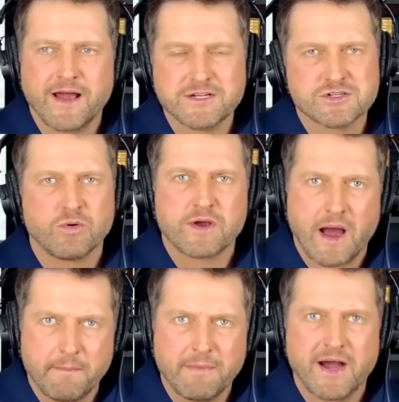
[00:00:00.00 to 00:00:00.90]
high school
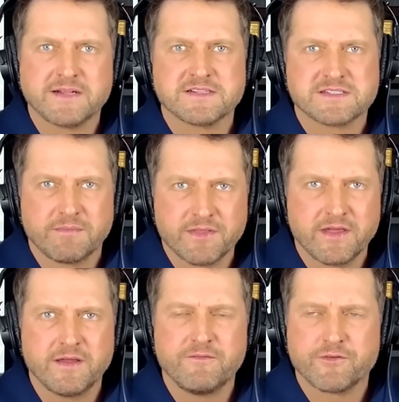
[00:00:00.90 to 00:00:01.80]
combines and some of
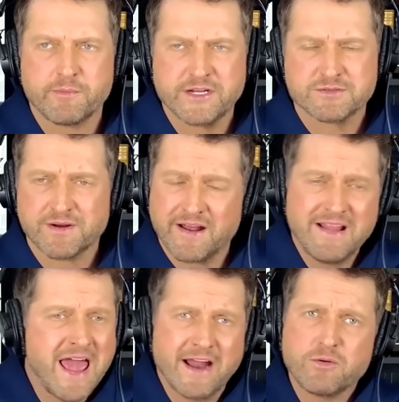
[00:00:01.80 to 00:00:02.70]
the information we got.
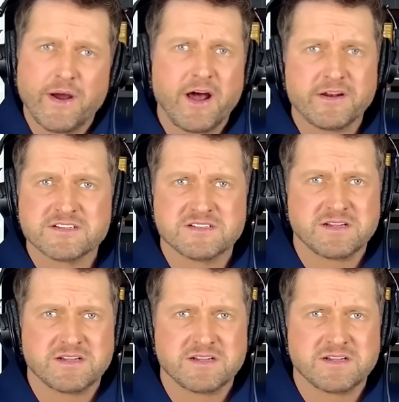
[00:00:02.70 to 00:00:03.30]
And quite honestly,